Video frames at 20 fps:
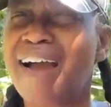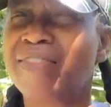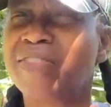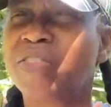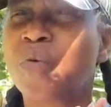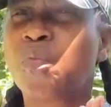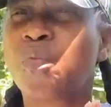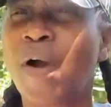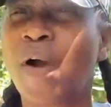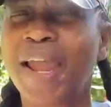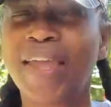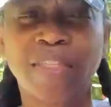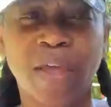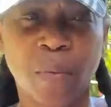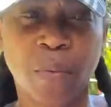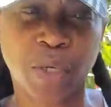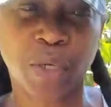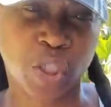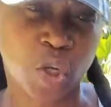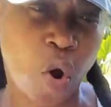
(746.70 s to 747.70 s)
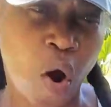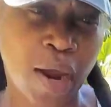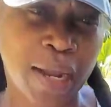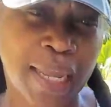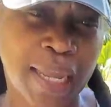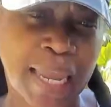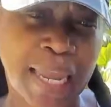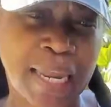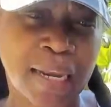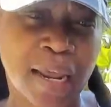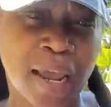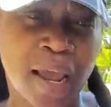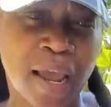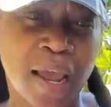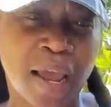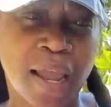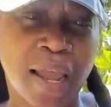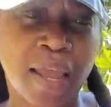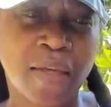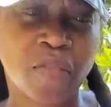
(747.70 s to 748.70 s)
The way they were talking
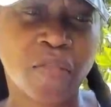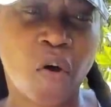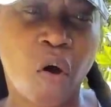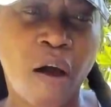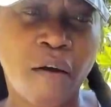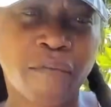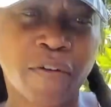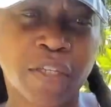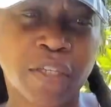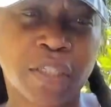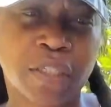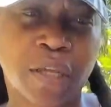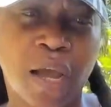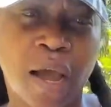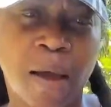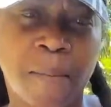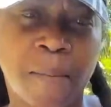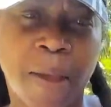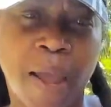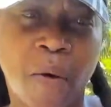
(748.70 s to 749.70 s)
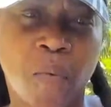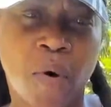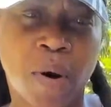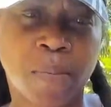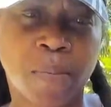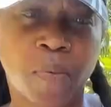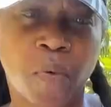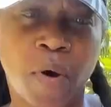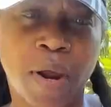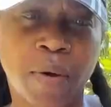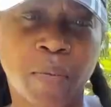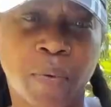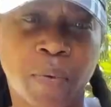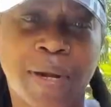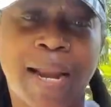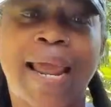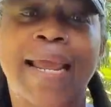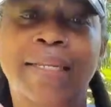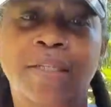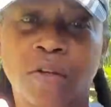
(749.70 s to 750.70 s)
in the office, at one point
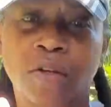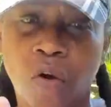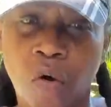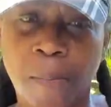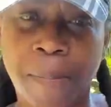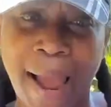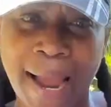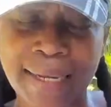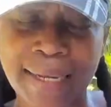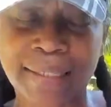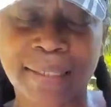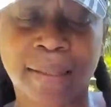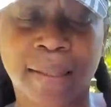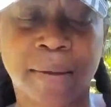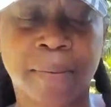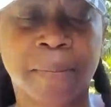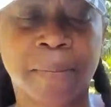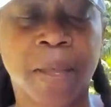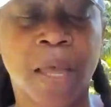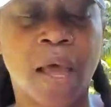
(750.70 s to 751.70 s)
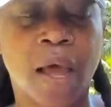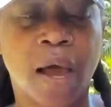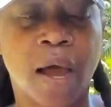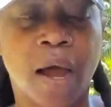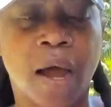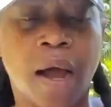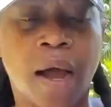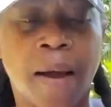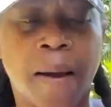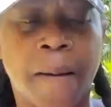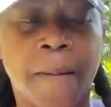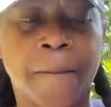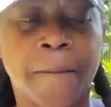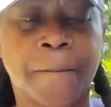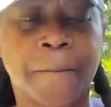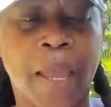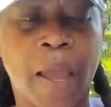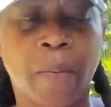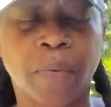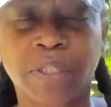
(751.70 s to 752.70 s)
when I had to go back to them,
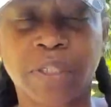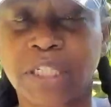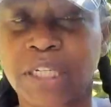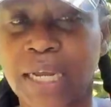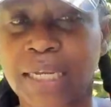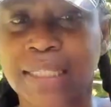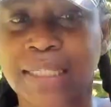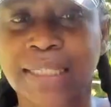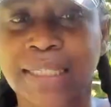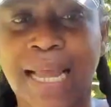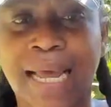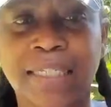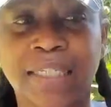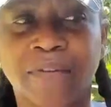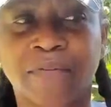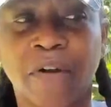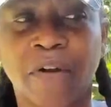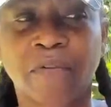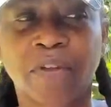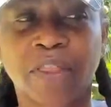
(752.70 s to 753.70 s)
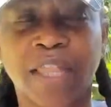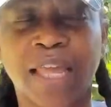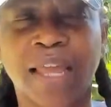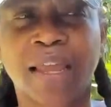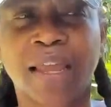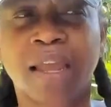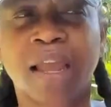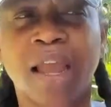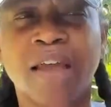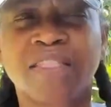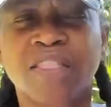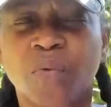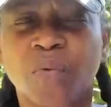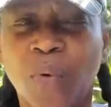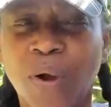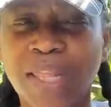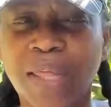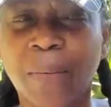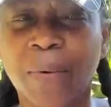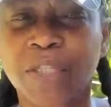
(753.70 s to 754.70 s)
and was checking status of everything, the
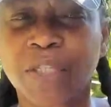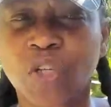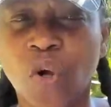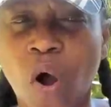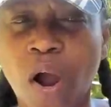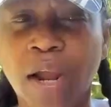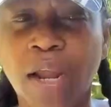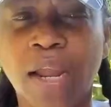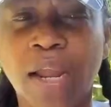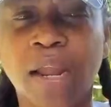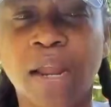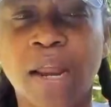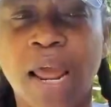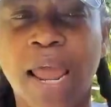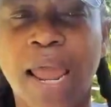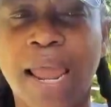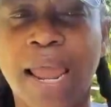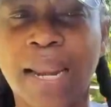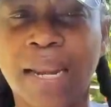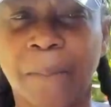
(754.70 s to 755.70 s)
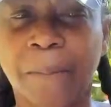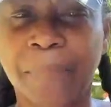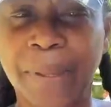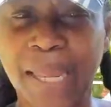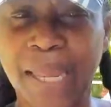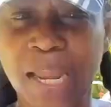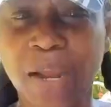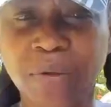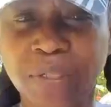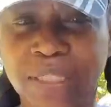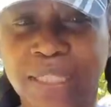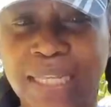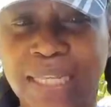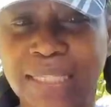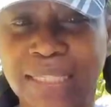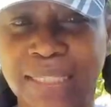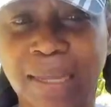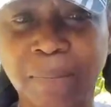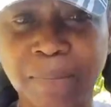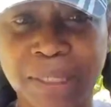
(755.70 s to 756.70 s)
way they were talking, it appears that
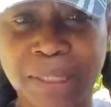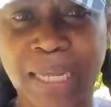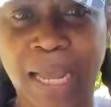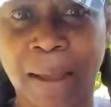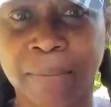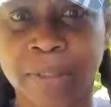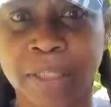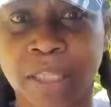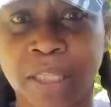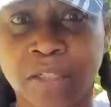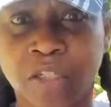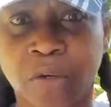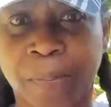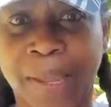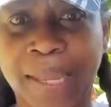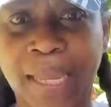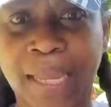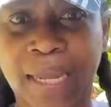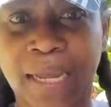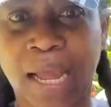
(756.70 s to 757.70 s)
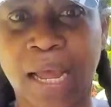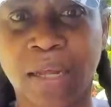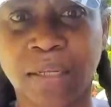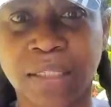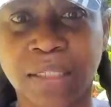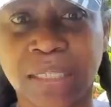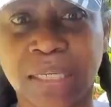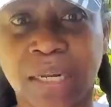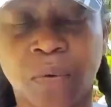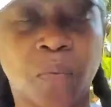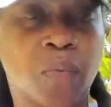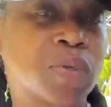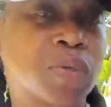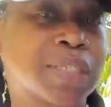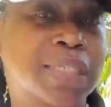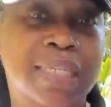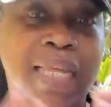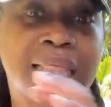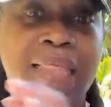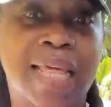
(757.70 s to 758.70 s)
sometimes the Jamaican consulate will
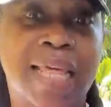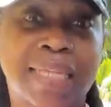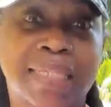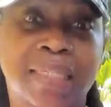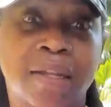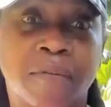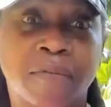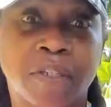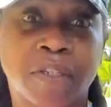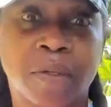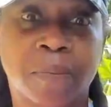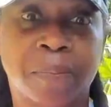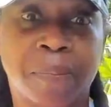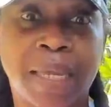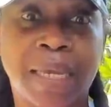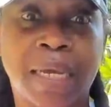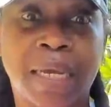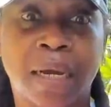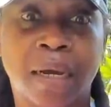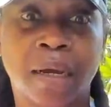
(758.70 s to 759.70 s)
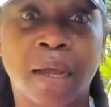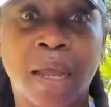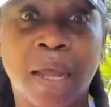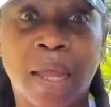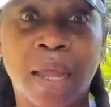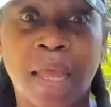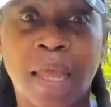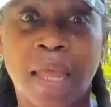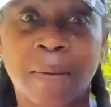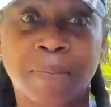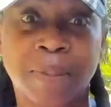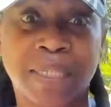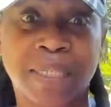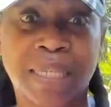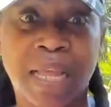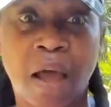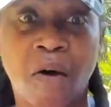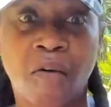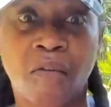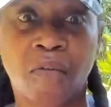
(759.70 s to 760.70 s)
send that stuff to Pika
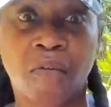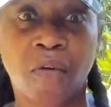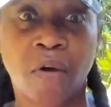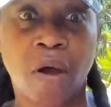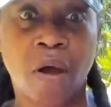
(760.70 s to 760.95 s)
himself.